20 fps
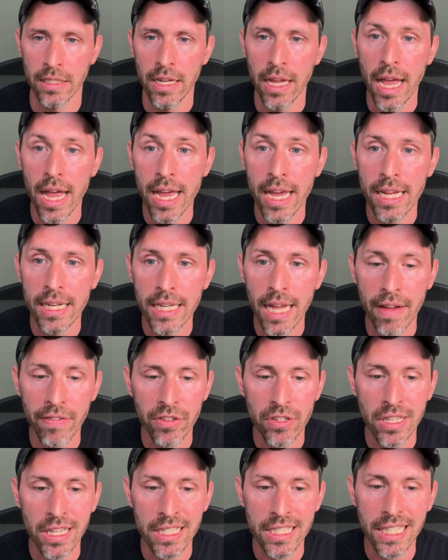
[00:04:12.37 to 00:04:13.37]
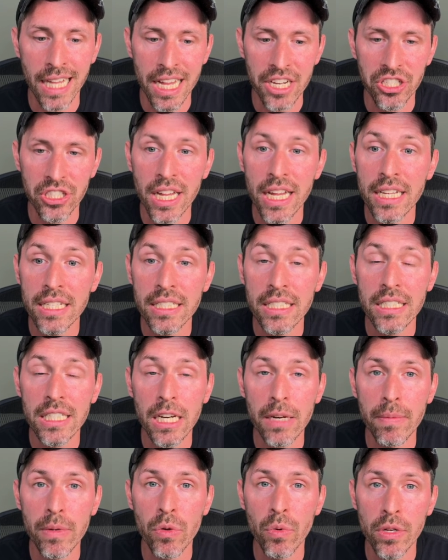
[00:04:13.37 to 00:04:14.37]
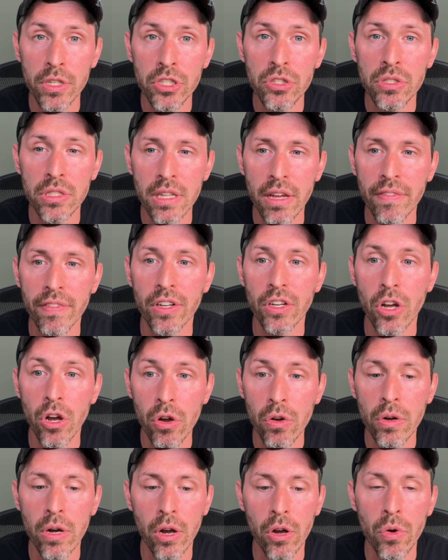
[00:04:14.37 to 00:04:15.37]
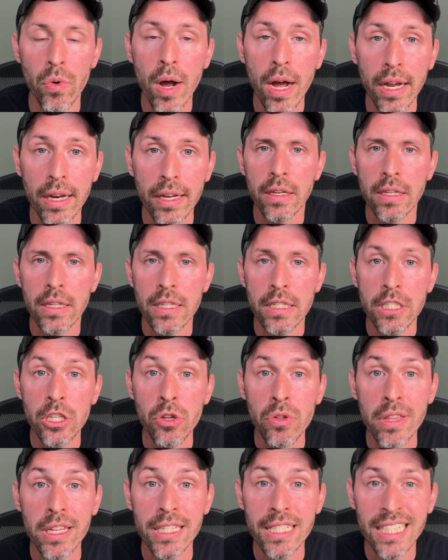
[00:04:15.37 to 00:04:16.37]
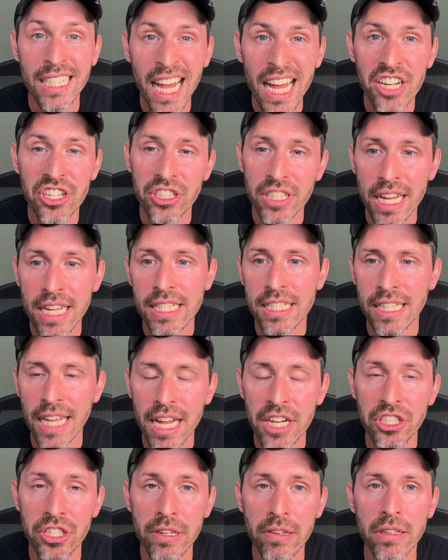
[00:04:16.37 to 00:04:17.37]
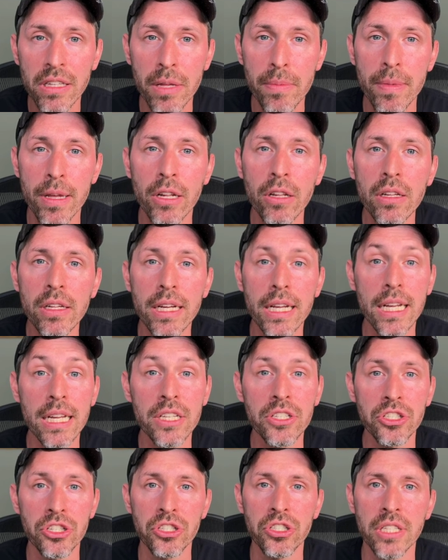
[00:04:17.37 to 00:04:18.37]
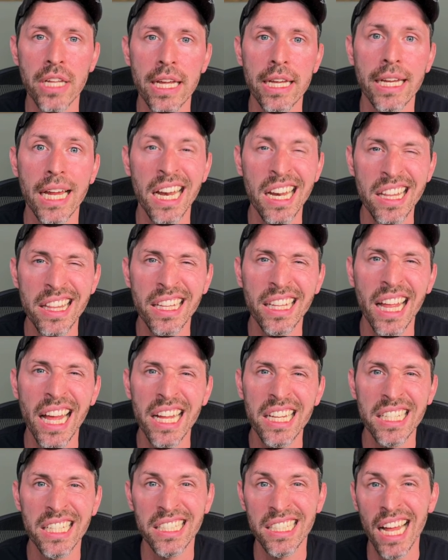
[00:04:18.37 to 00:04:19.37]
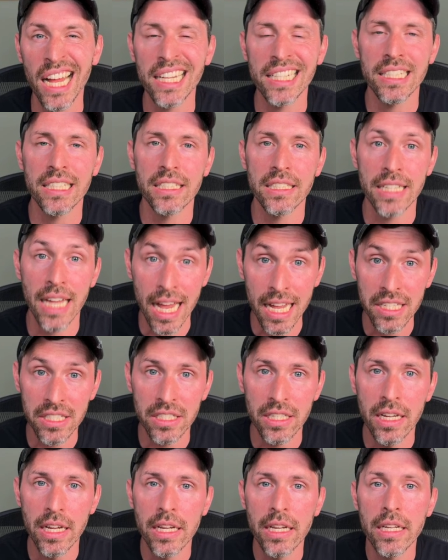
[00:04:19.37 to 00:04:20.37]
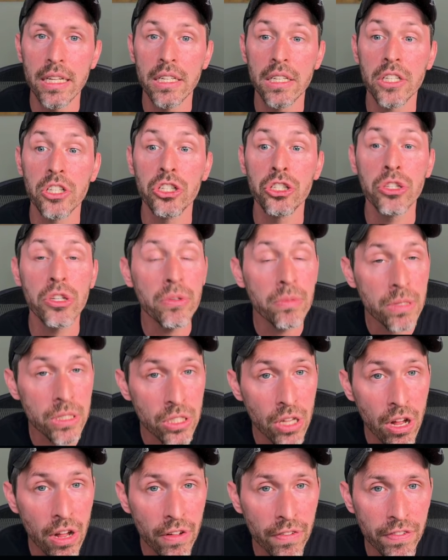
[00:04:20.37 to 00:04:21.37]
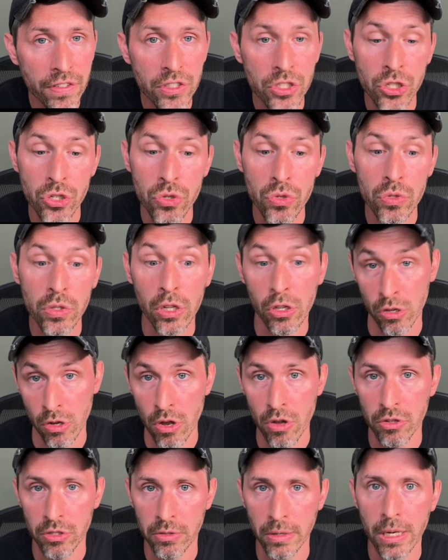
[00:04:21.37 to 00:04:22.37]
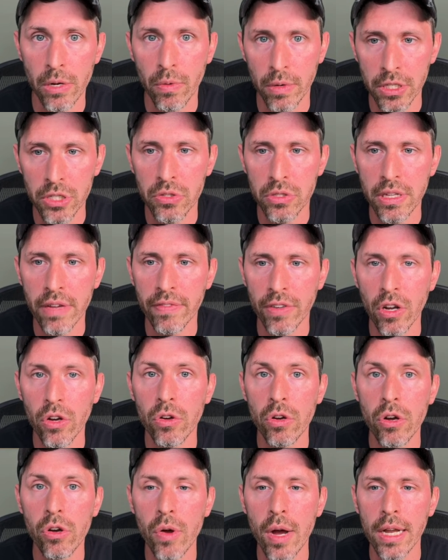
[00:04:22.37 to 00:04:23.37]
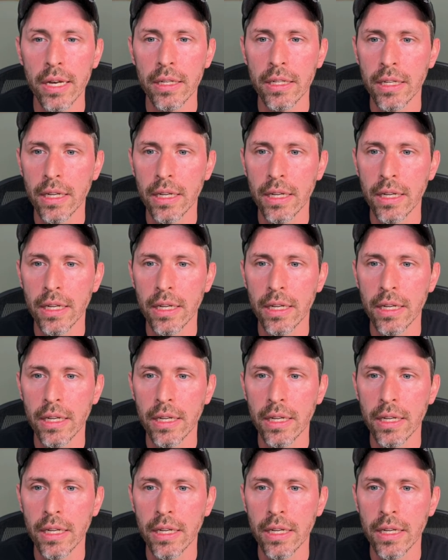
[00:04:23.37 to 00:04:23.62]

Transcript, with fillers: And after the slash test, it's going to be 127001. So the slash test slash here in the middle is just saying anything that ends in dot test should resolve to localhost, right? 127001.